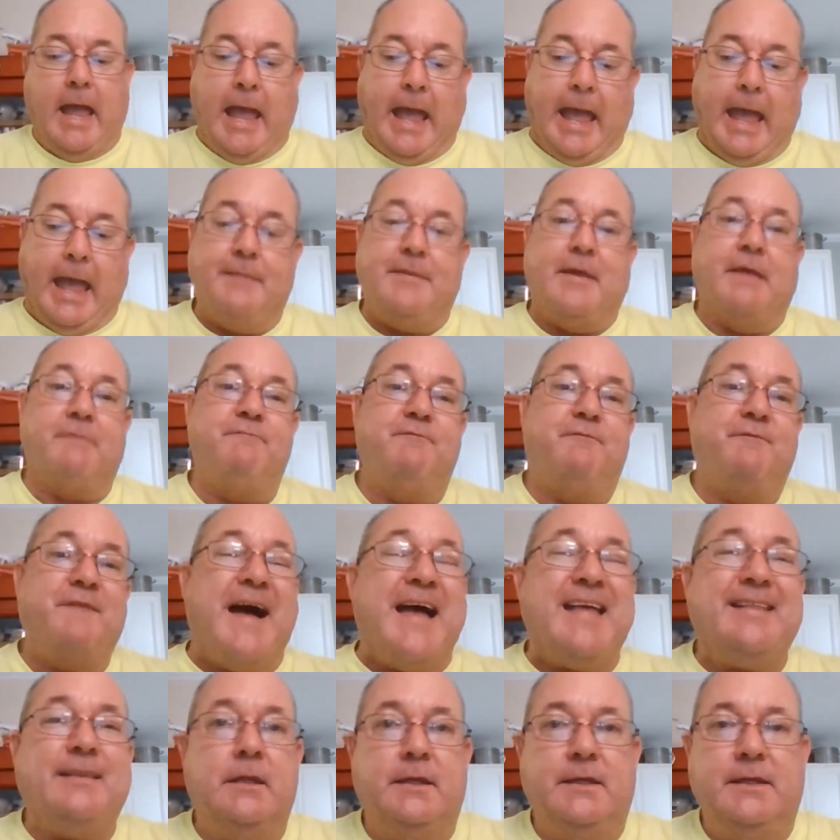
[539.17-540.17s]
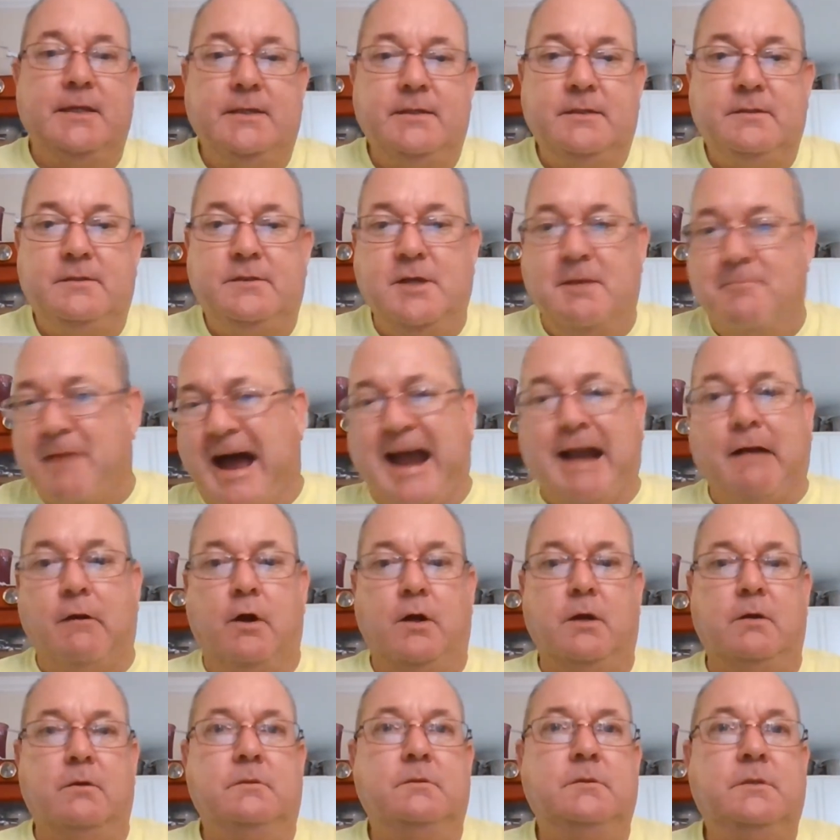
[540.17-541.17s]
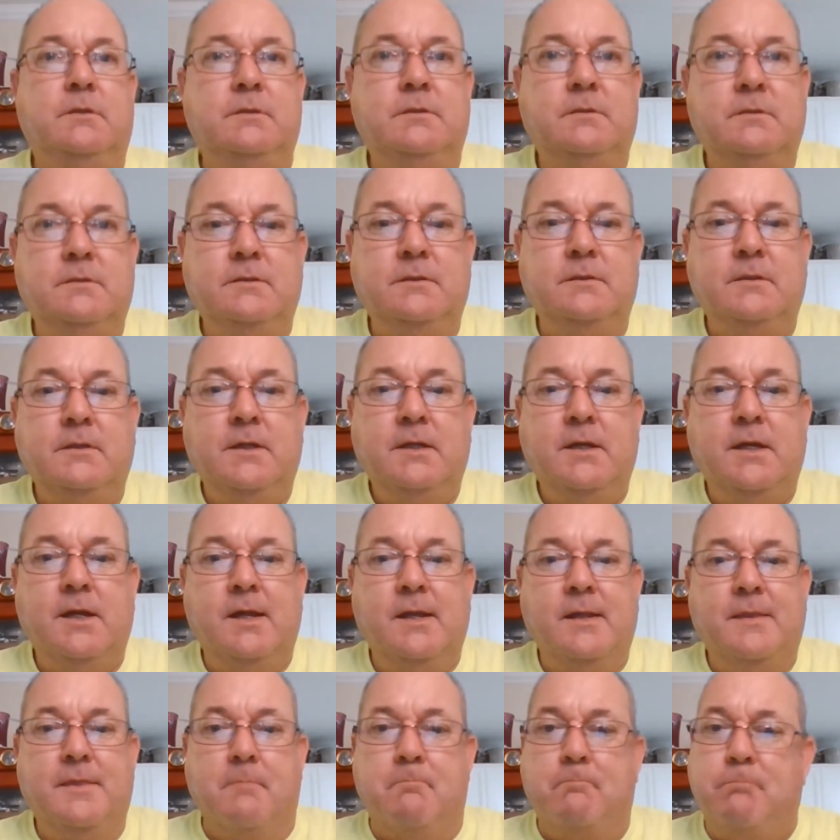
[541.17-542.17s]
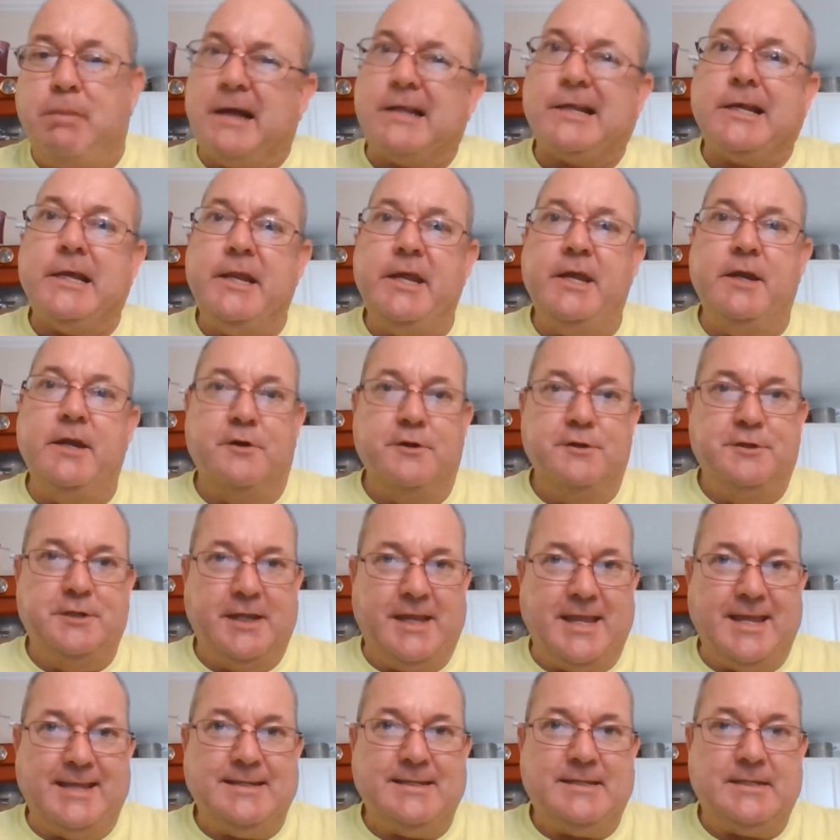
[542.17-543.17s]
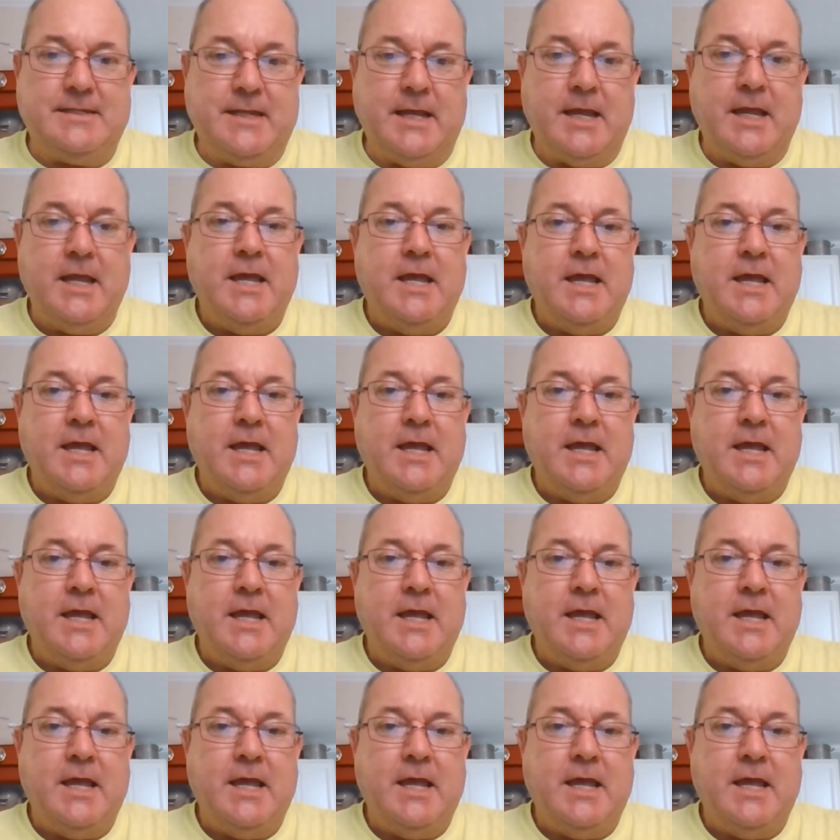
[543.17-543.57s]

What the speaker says: And then finally, tomorrow, the Buccaneers against